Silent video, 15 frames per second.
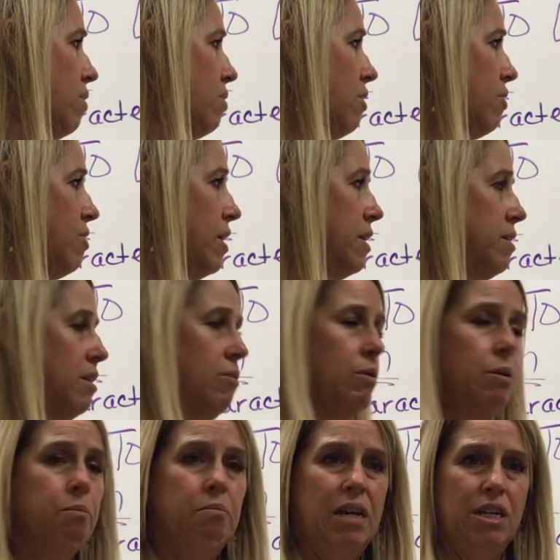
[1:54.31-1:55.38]
The things that we
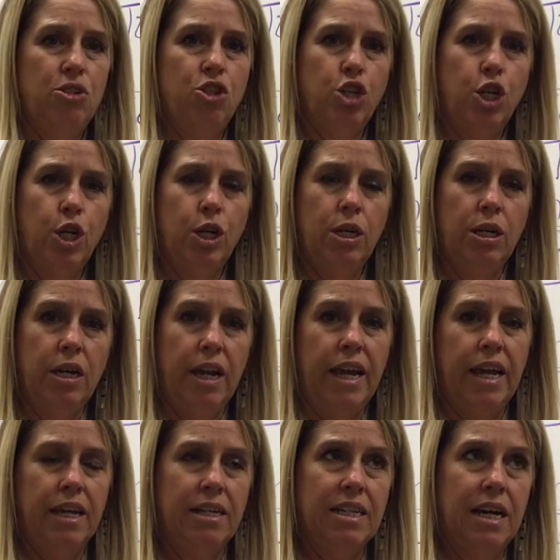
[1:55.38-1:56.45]
measure
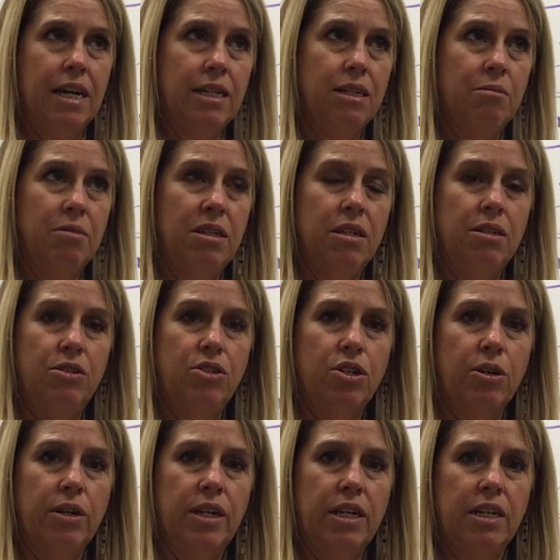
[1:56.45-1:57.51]
and document
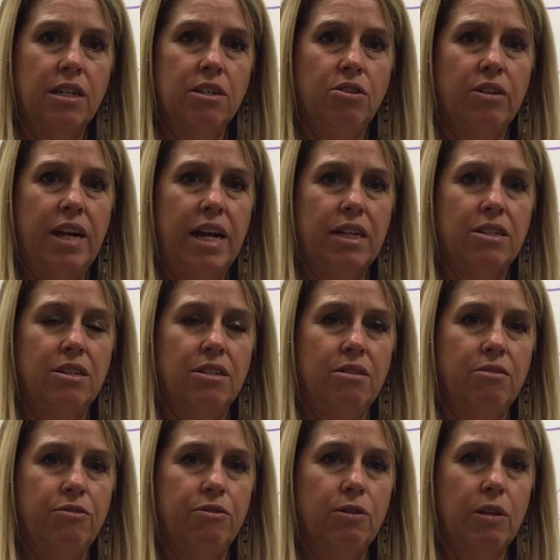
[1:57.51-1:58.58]
during a contraction
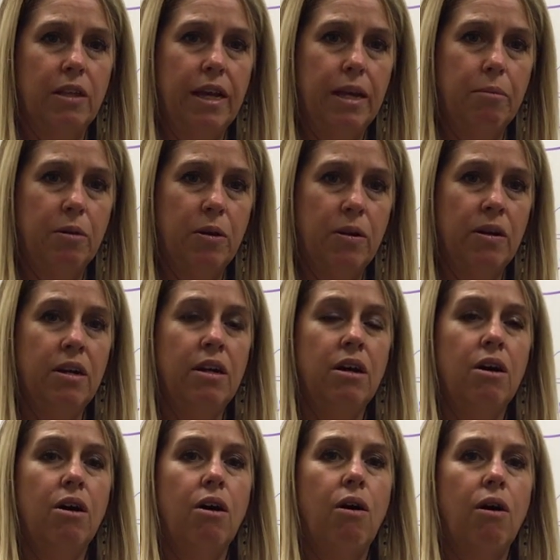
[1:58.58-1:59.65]
for labor
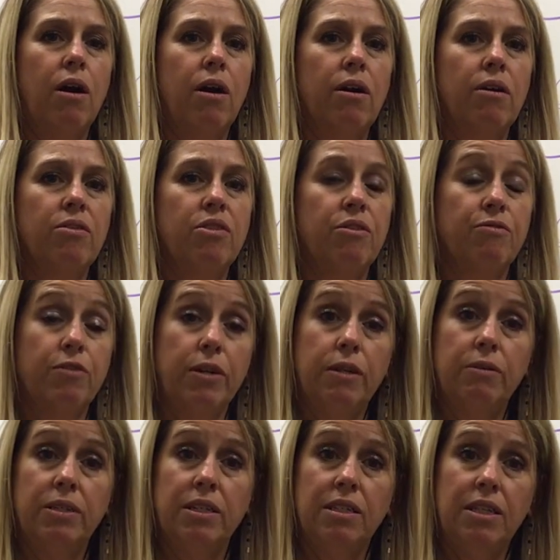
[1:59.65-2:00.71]
are the
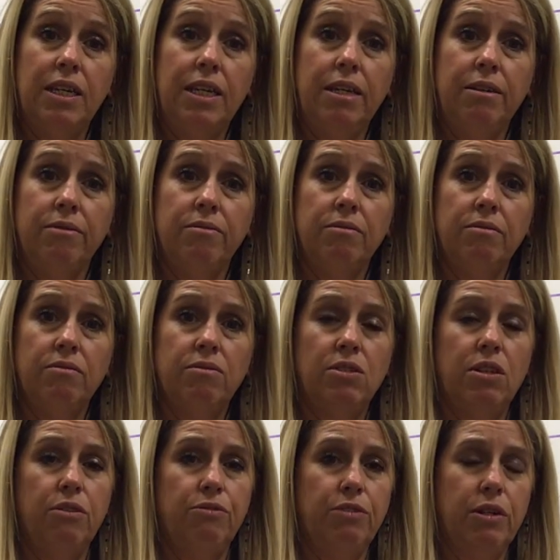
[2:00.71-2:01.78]
frequency.
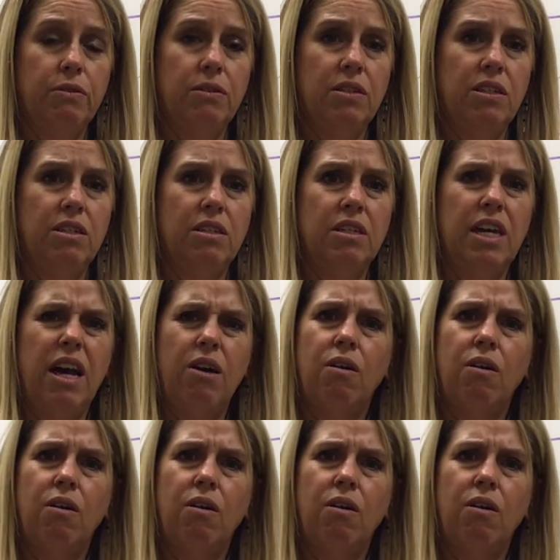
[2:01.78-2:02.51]
So frequency is how